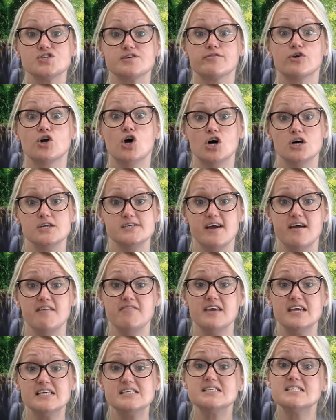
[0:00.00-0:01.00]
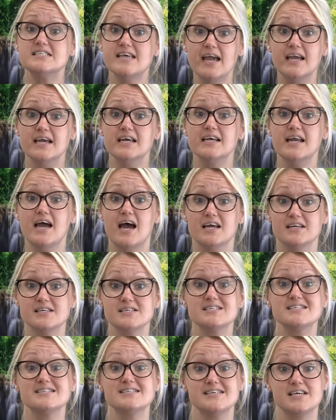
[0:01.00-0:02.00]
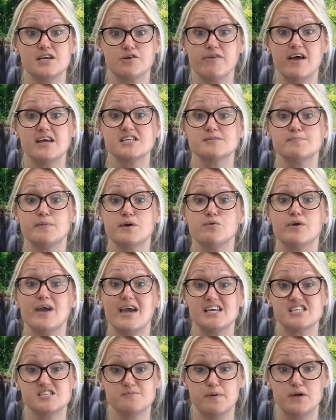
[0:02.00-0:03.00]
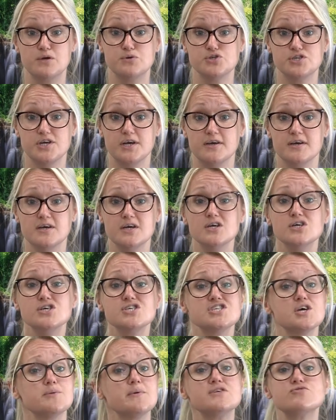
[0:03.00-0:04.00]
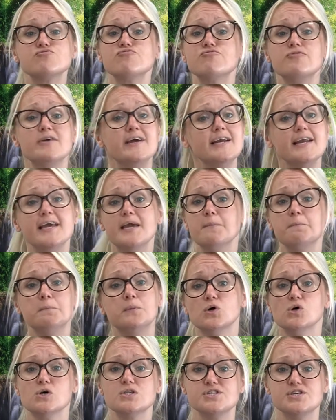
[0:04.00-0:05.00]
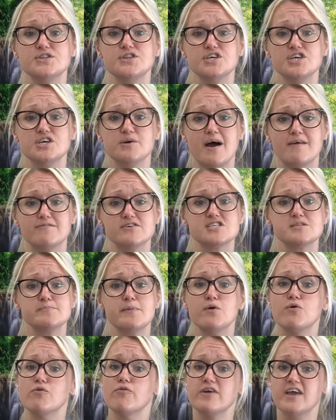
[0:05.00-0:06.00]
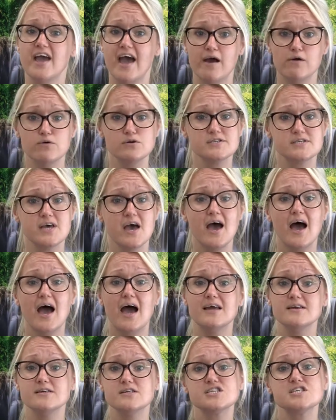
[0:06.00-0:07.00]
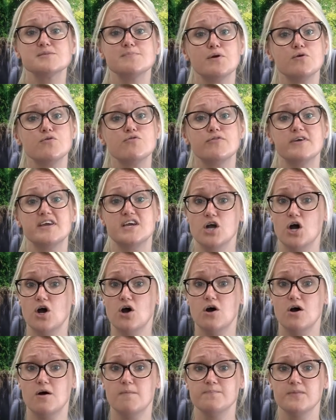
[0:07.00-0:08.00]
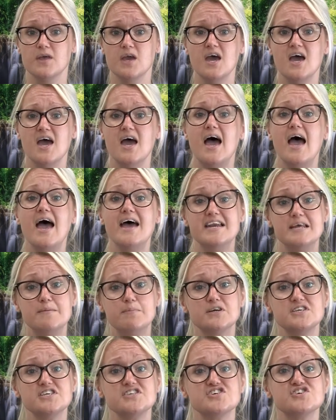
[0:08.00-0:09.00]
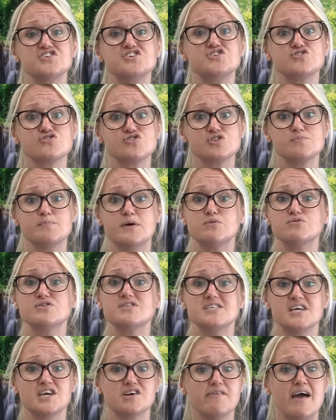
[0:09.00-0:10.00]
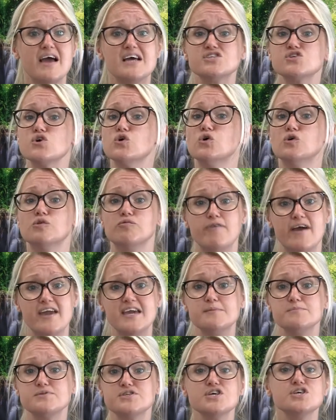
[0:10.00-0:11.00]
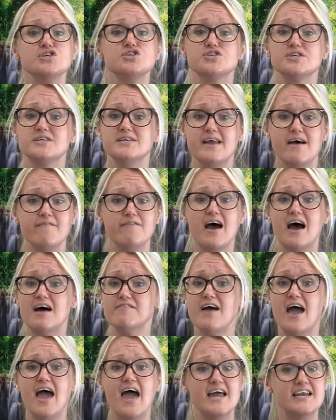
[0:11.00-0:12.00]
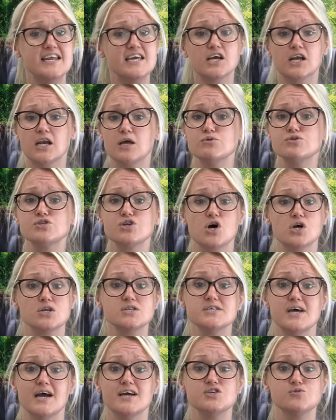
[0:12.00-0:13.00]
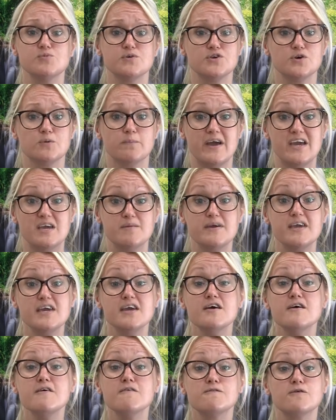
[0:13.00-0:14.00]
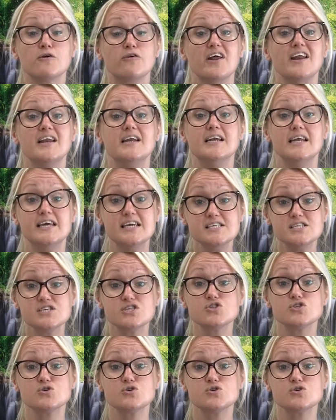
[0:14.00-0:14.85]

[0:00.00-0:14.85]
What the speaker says: of cot death is second-hand cigarette smoke exposure, so it's really important that you have a smoke-free house and a smoke-free car. Anybody that does smoke cigarettes or vapes should never have any close contact with your baby for at least